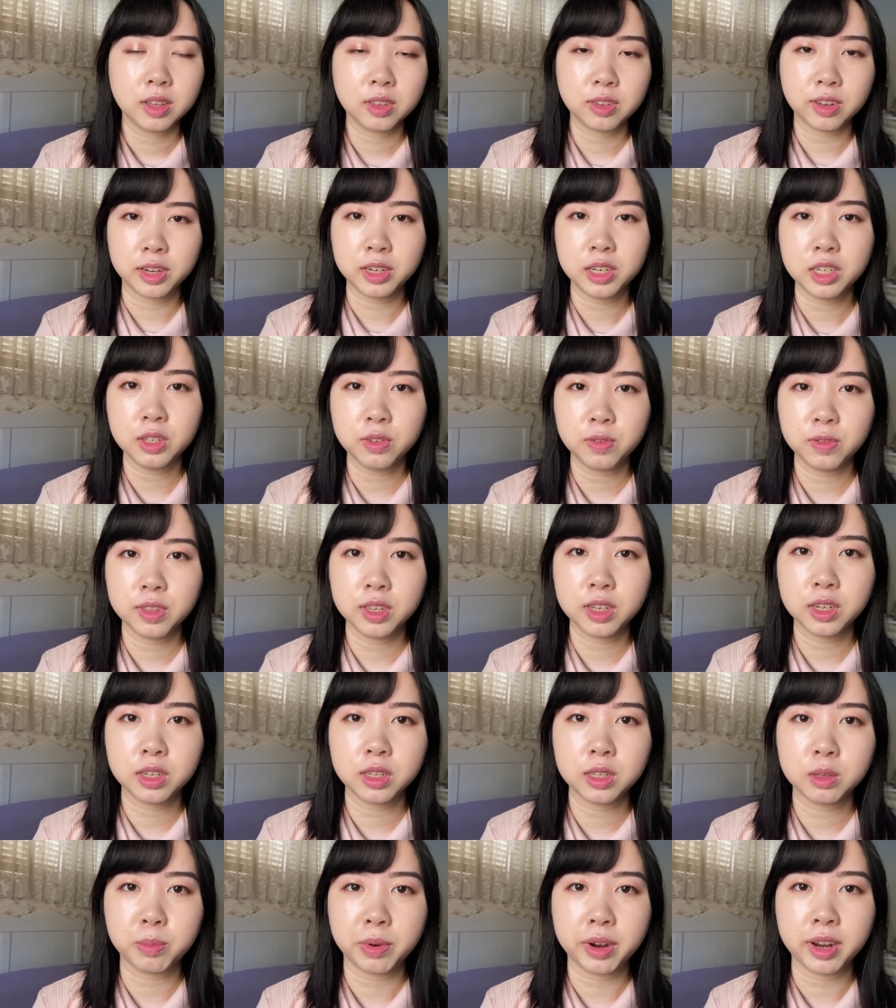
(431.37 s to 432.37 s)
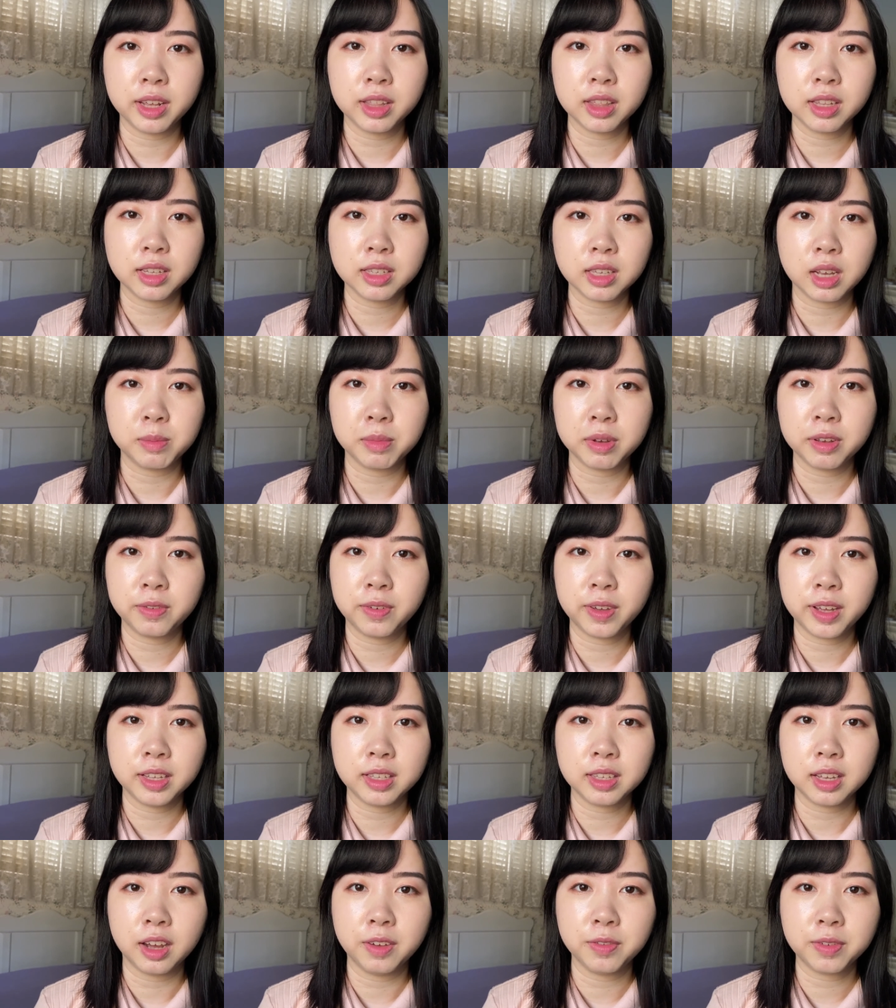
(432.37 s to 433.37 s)
So I just finished spraying this on my
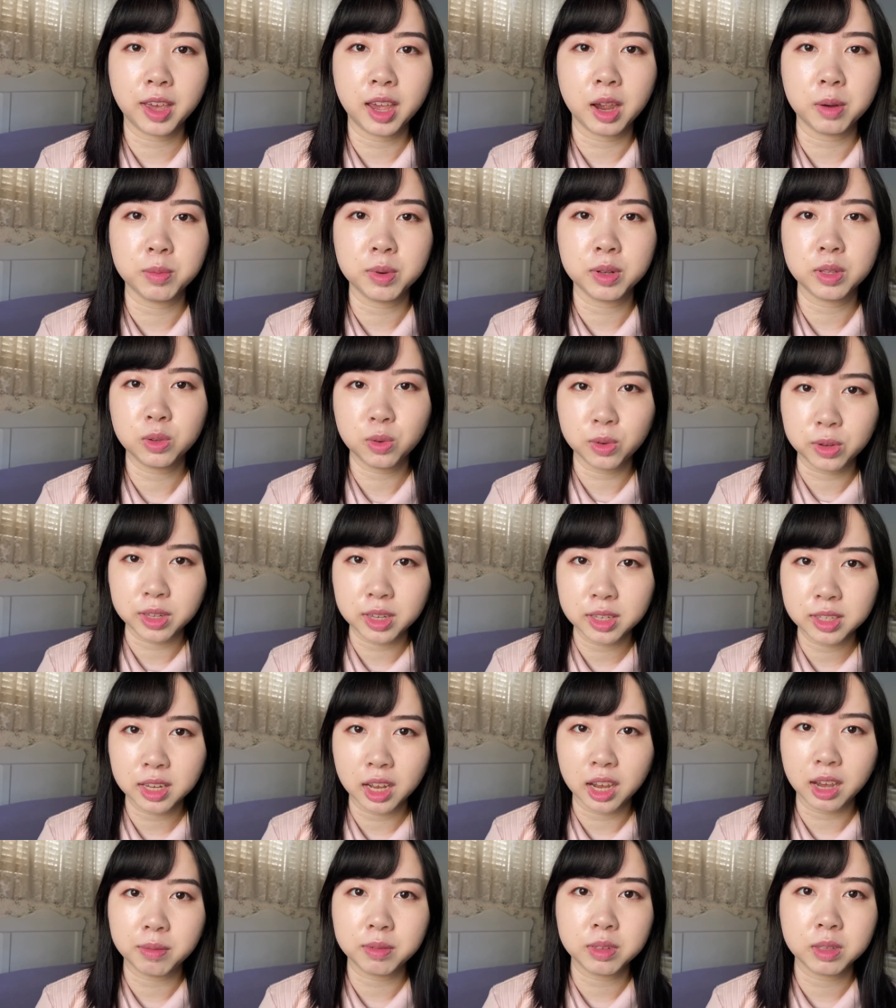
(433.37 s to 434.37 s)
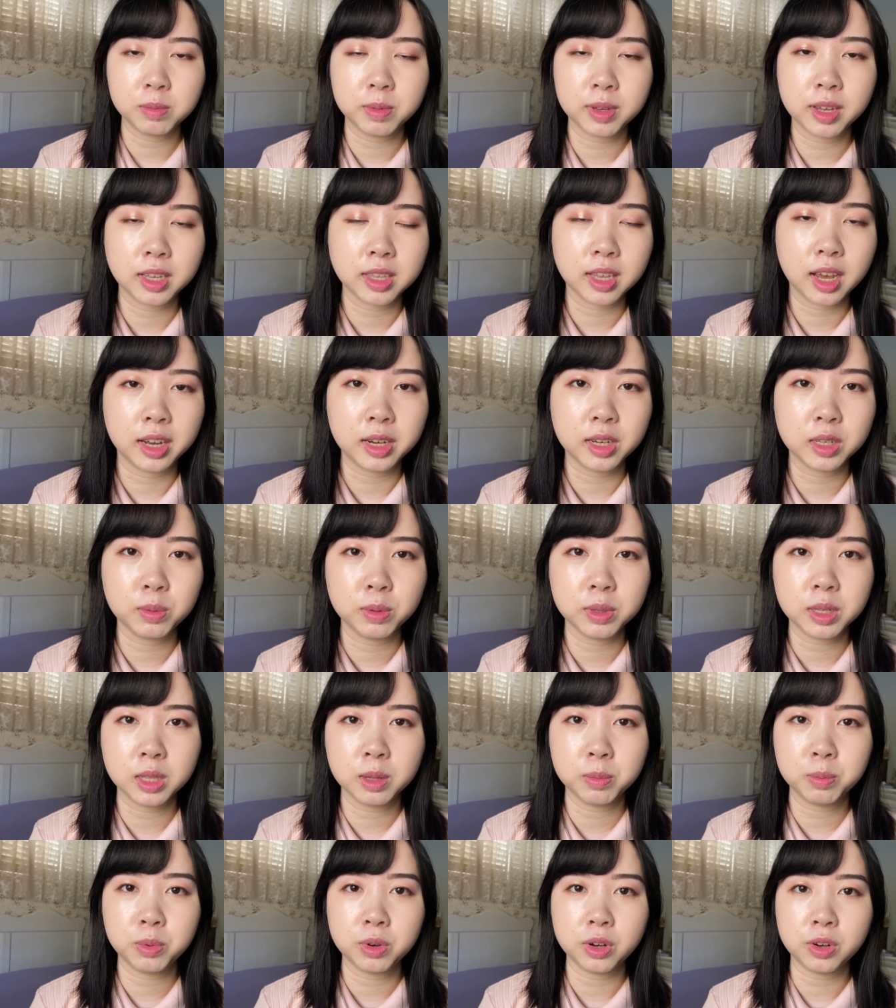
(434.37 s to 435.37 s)
face off camera 20 times because I just wanted
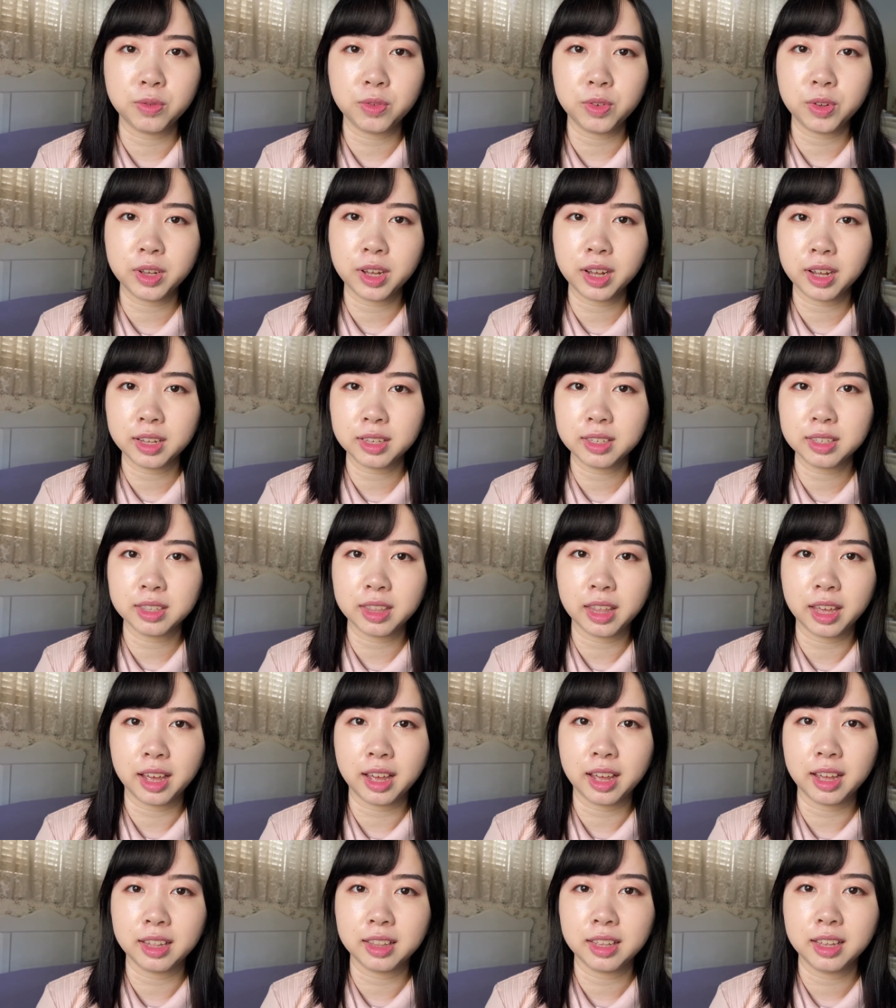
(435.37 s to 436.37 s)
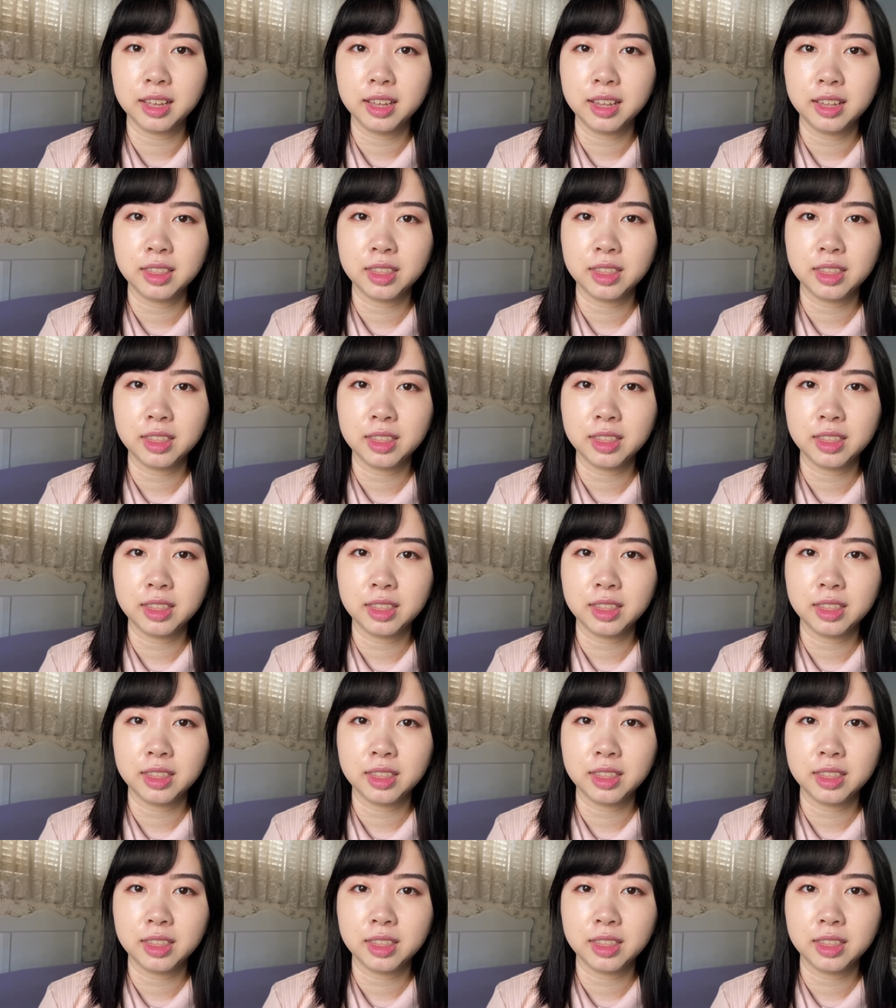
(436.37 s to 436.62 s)
to prove you guys that